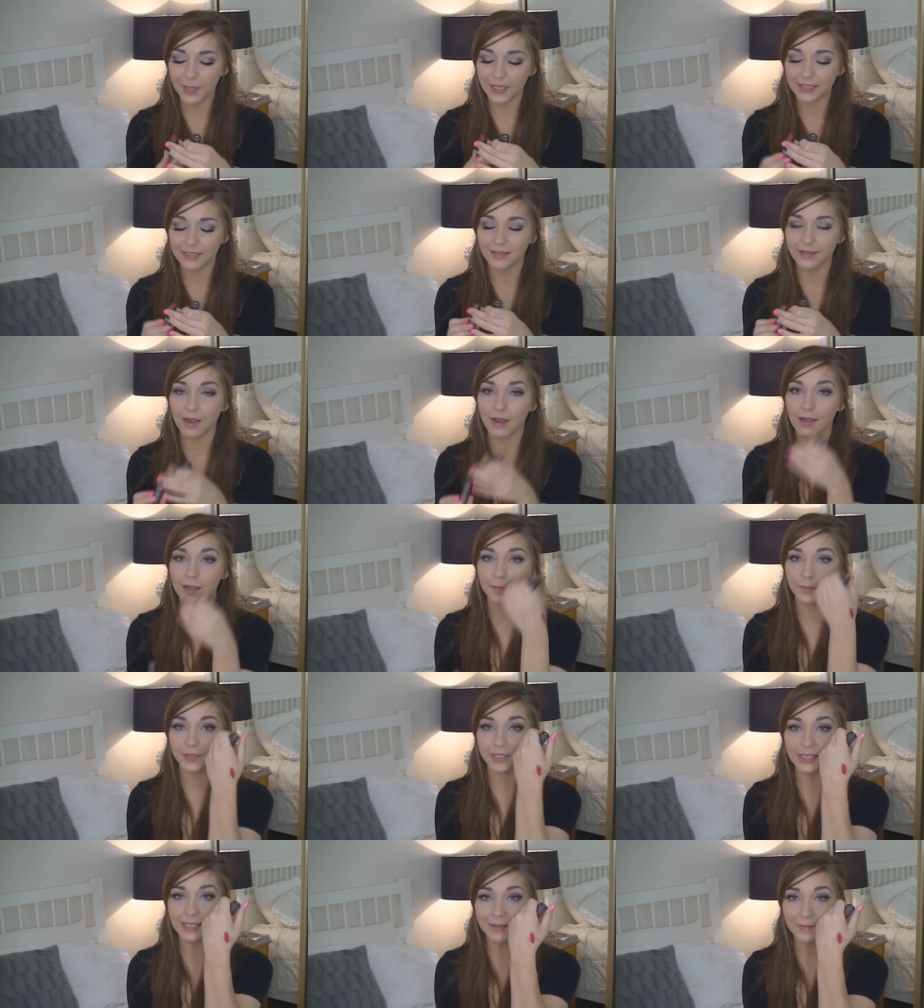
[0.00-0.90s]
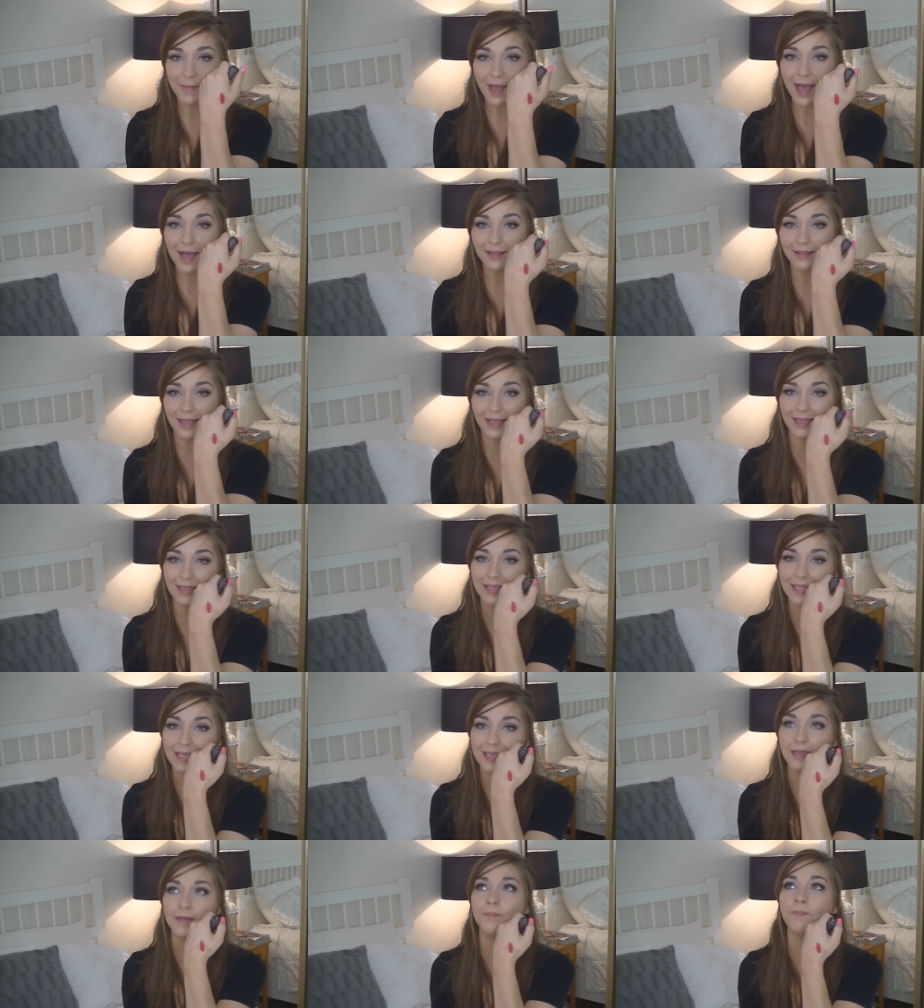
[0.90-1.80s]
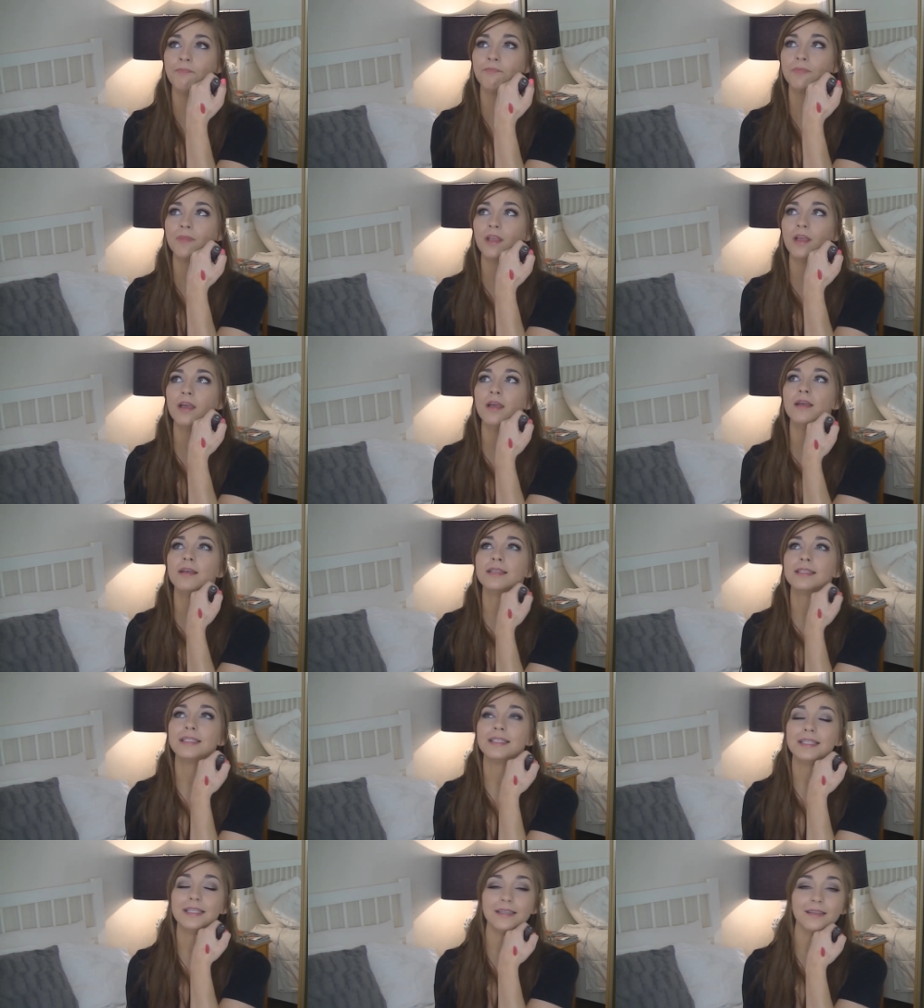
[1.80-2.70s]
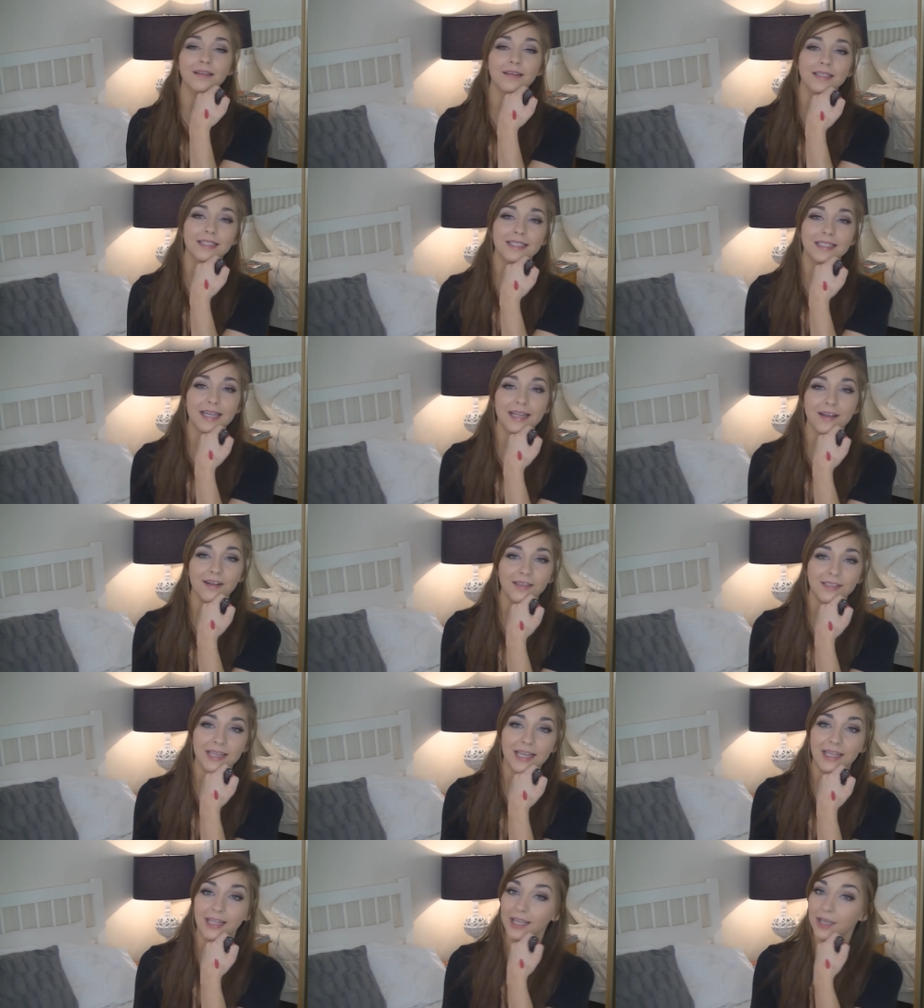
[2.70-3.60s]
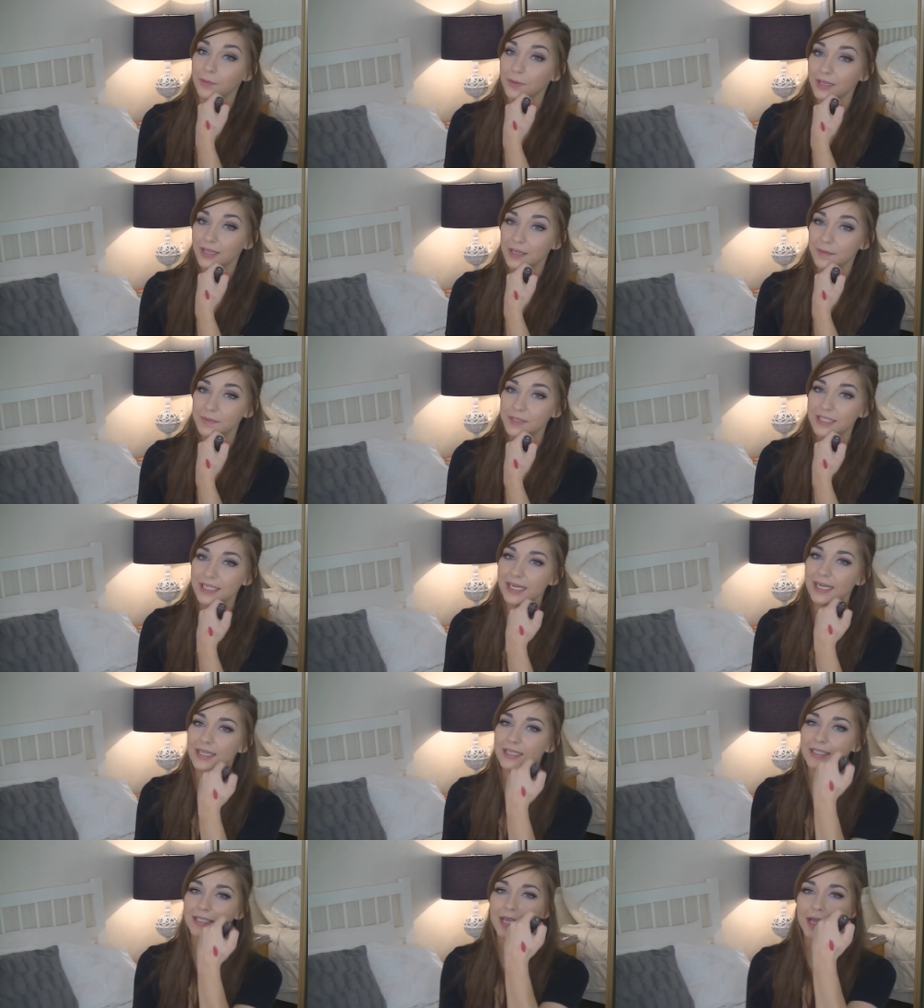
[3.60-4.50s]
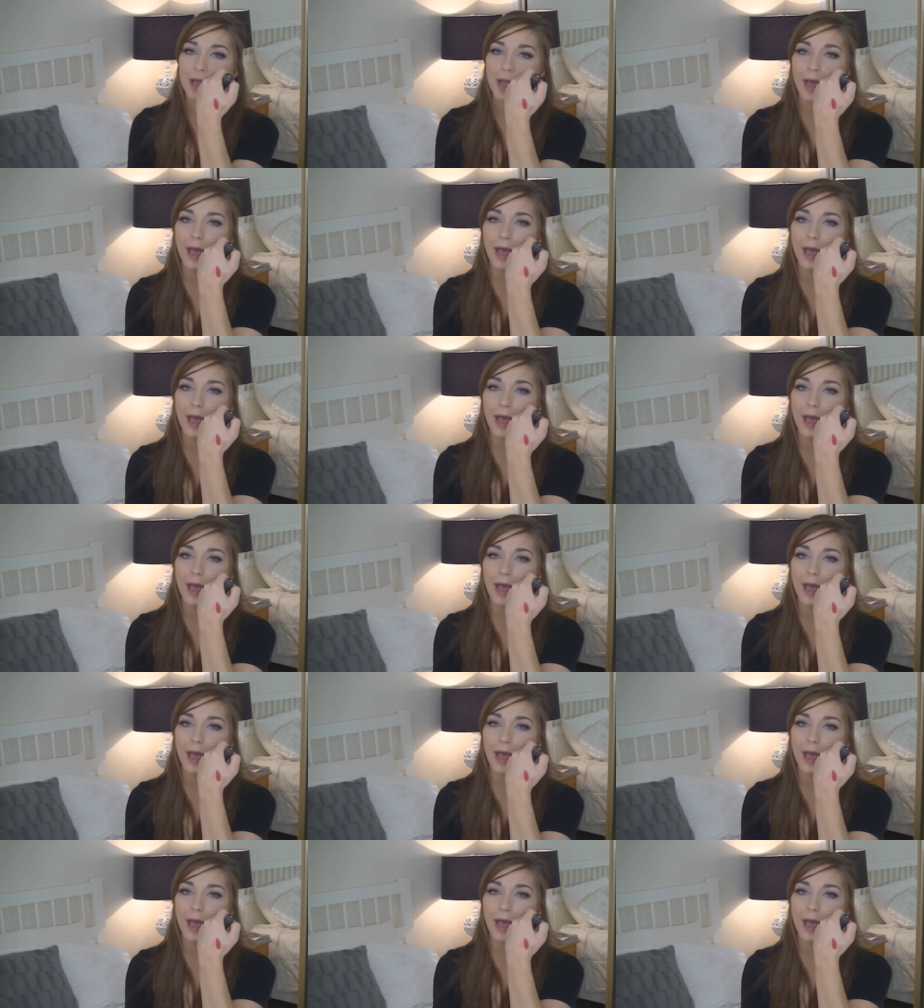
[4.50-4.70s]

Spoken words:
because it's not completely matte like the Stila Stay All Day liquid lipsticks.